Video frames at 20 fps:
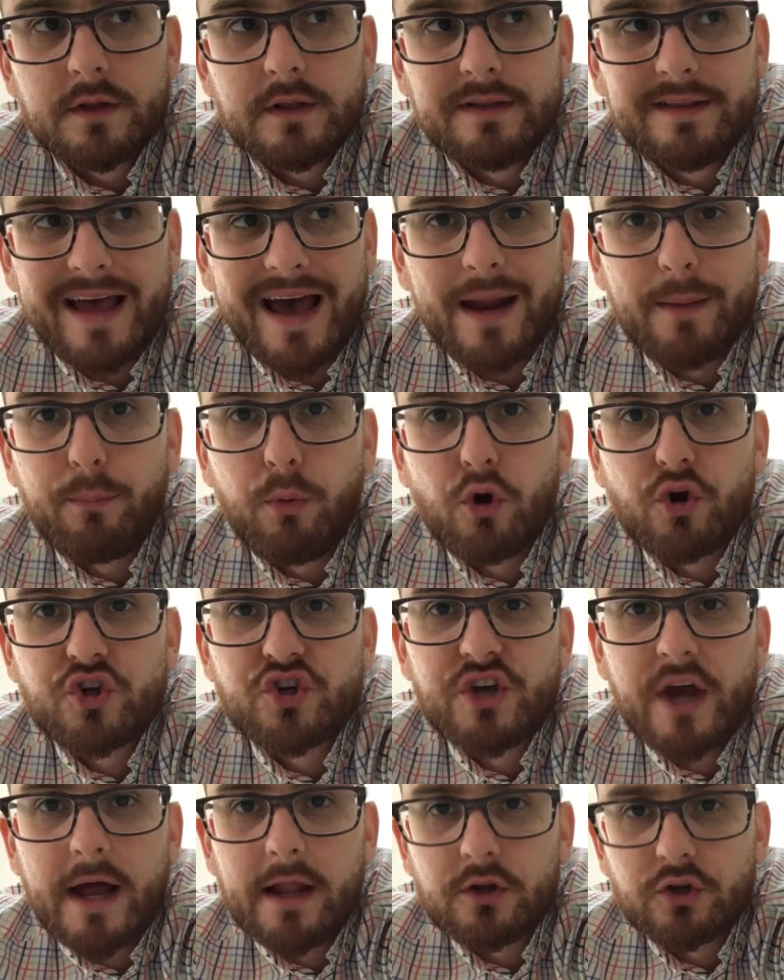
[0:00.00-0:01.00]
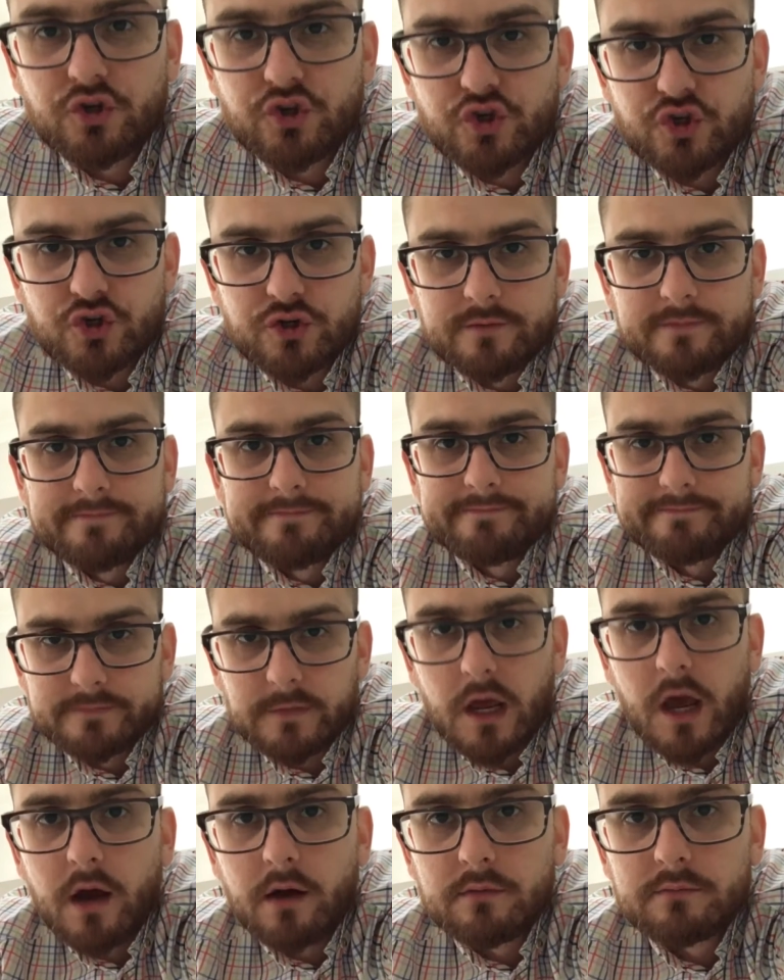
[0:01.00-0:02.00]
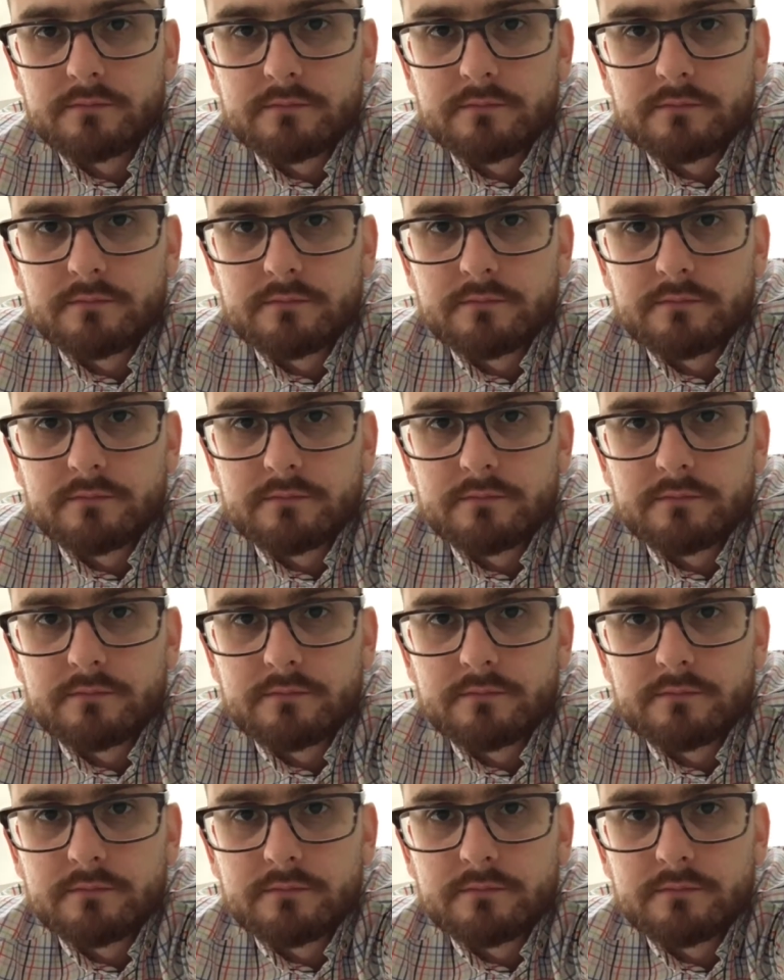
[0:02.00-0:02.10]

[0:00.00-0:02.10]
Dad Bod challenge. Yeah.